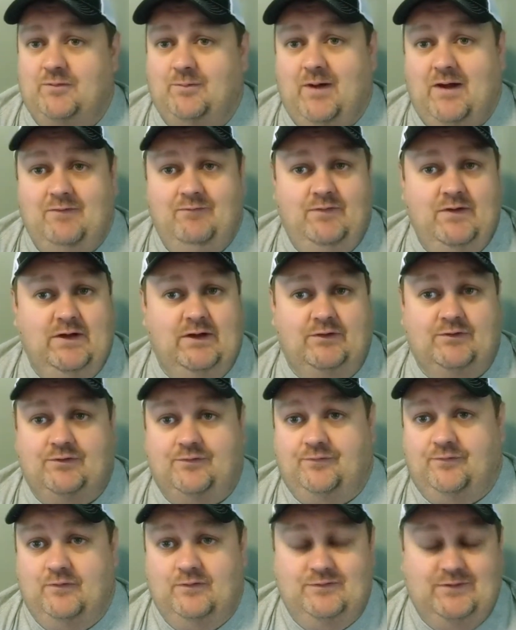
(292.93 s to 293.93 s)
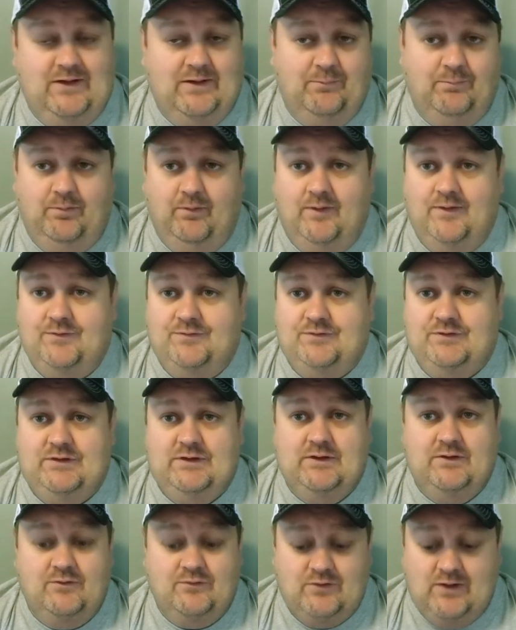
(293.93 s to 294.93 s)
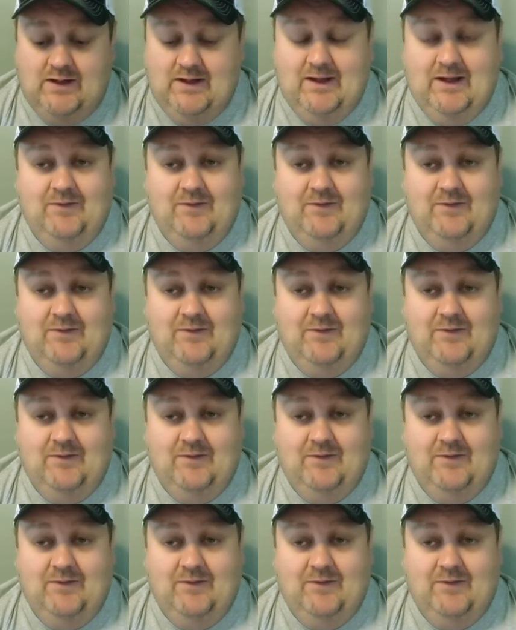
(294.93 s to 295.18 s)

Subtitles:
of my Vicks for 10 plus years.